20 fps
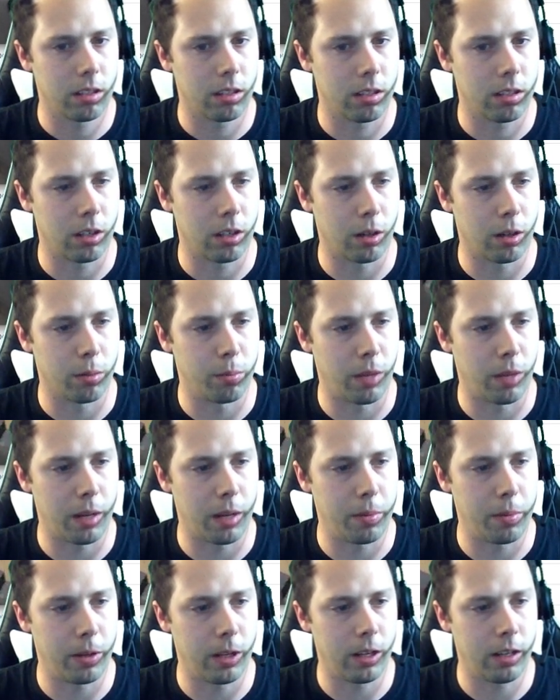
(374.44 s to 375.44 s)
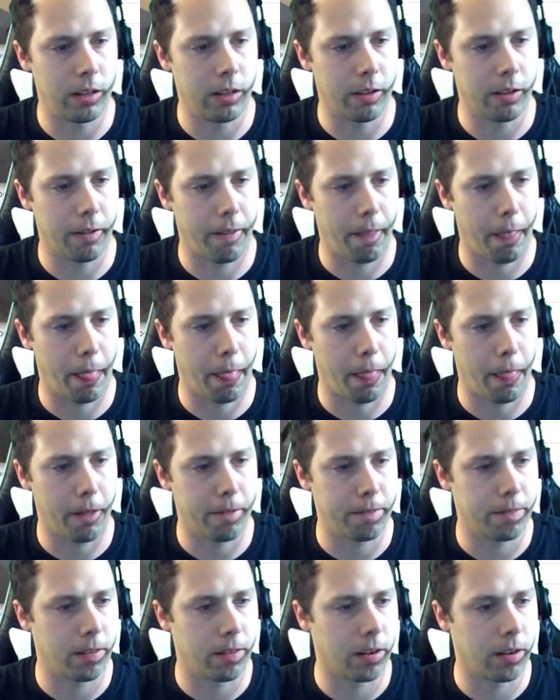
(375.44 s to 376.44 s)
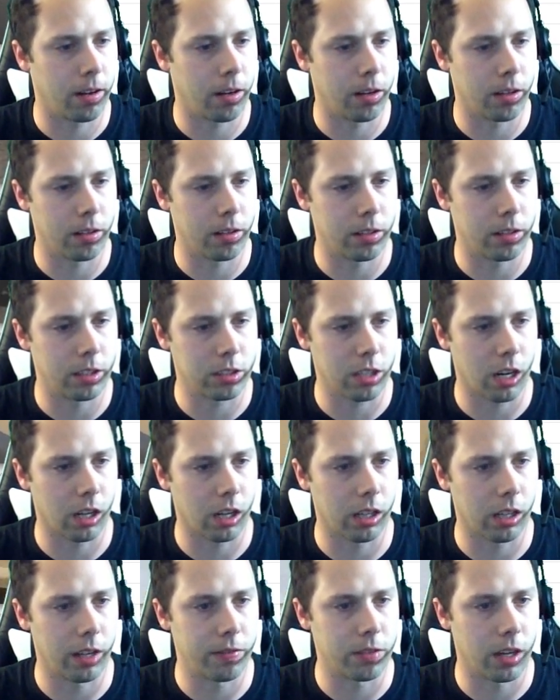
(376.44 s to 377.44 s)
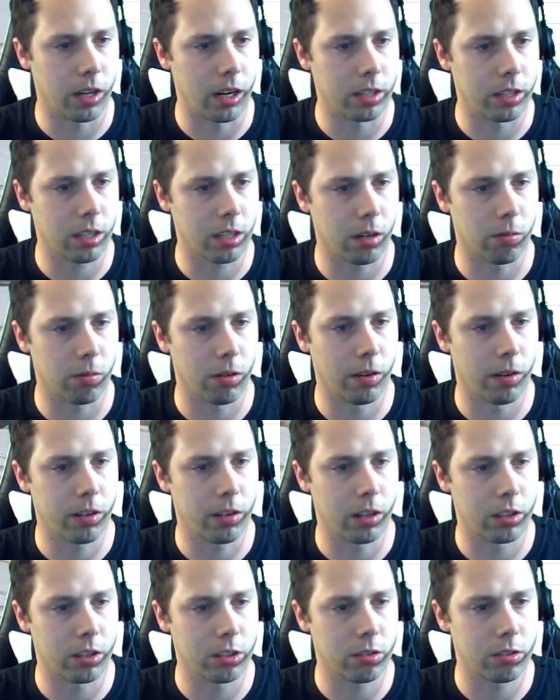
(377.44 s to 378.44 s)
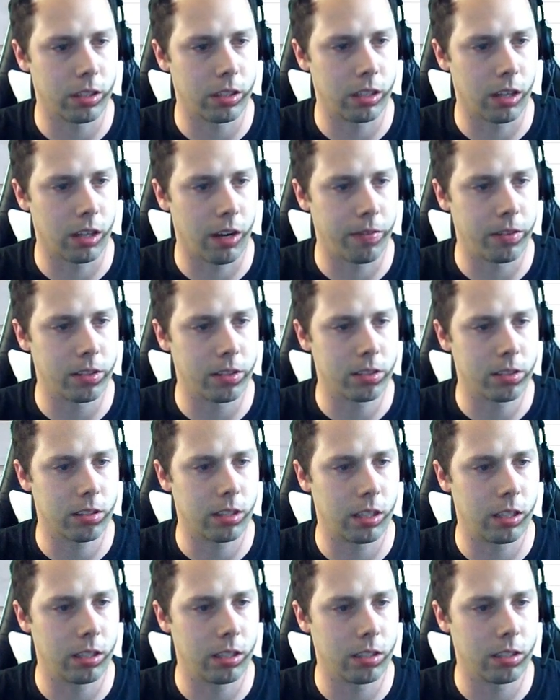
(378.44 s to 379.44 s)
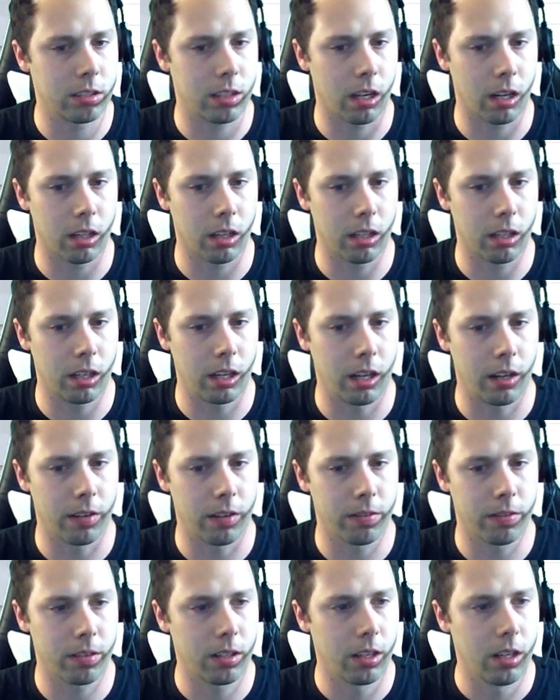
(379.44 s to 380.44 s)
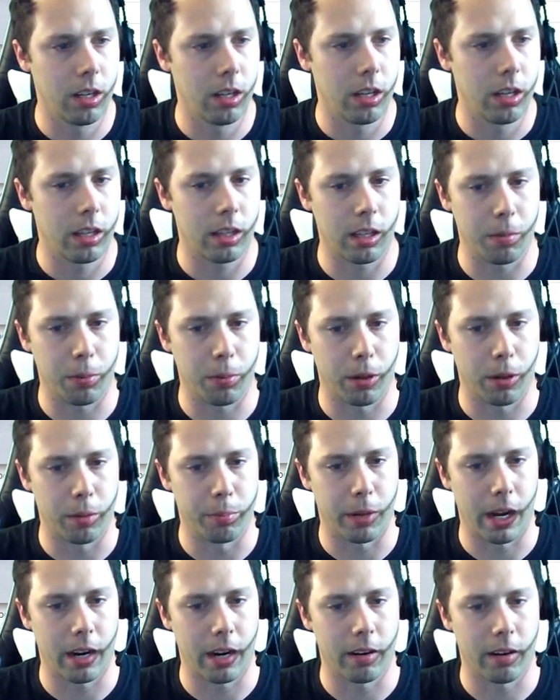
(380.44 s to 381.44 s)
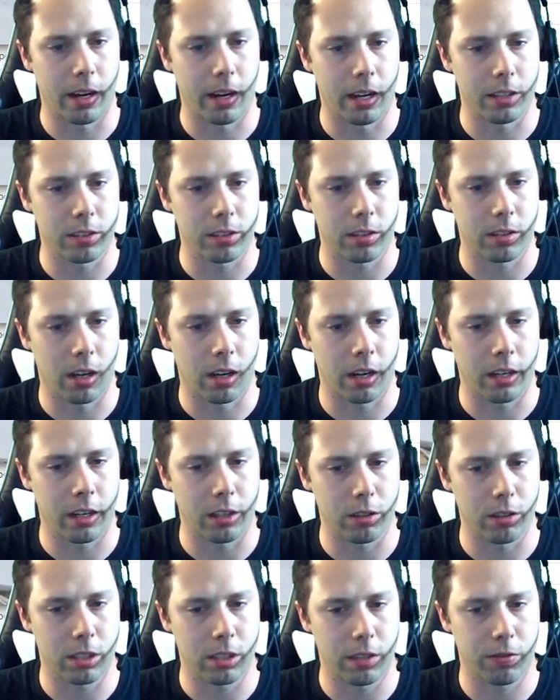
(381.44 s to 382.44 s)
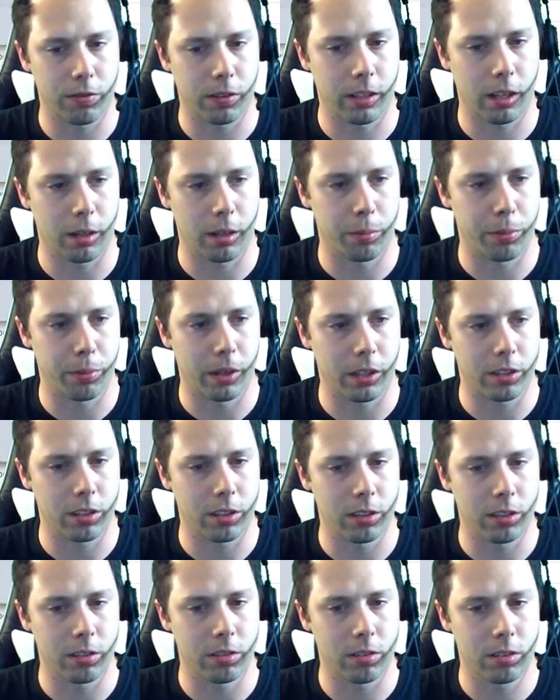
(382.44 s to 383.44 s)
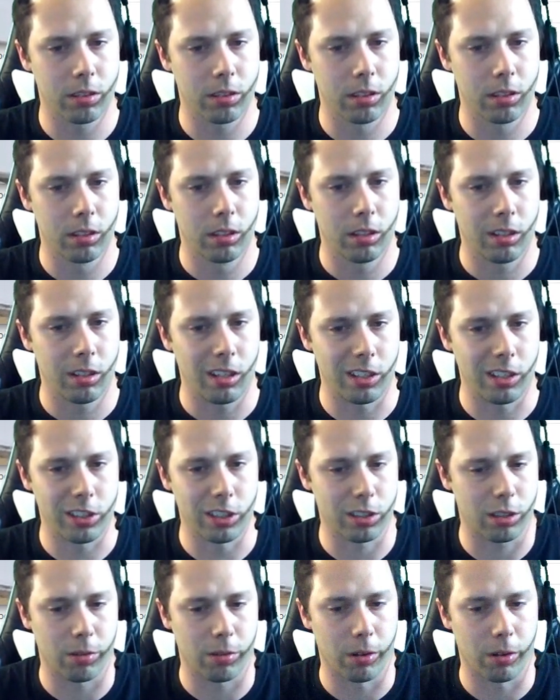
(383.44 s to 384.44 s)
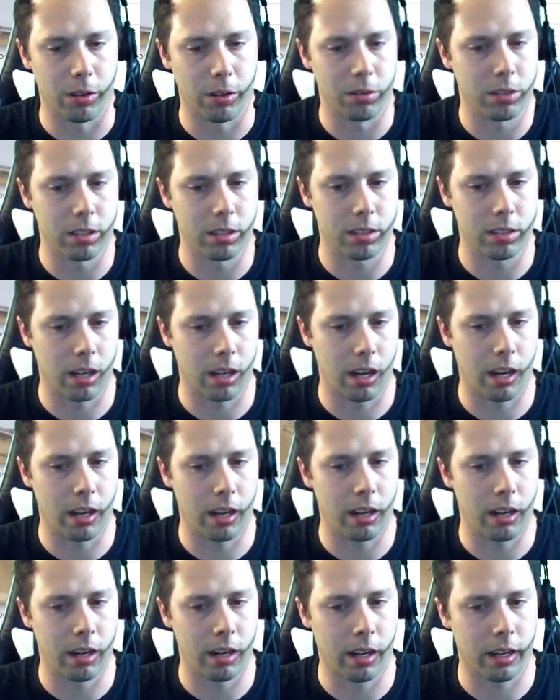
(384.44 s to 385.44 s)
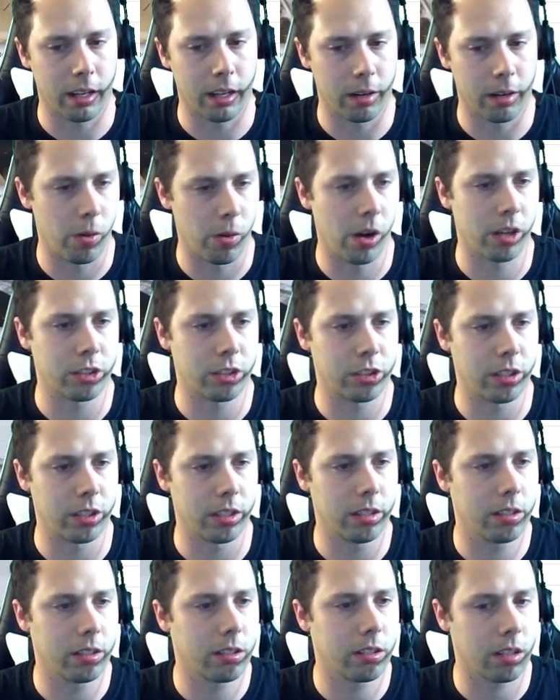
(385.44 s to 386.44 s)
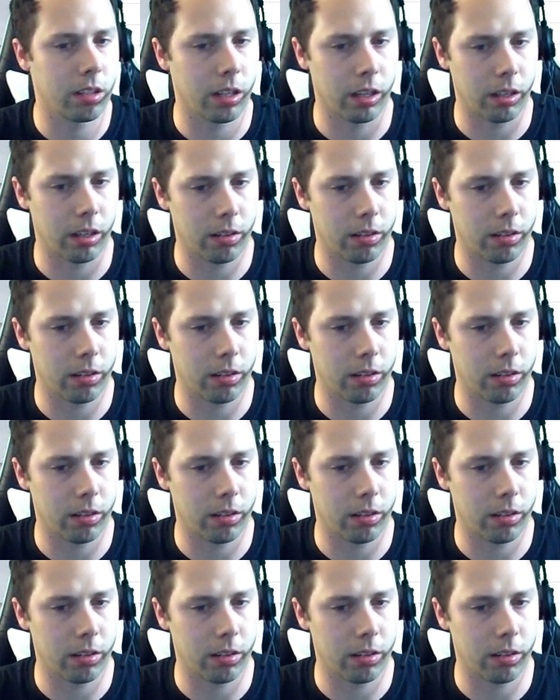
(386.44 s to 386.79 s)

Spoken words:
Maybe it's got a lift on it. It's got rough country. Obviously, it's got a lift. They put biohazard on it. You'll see from the other pictures. It's just gross inside and I can wash it. Like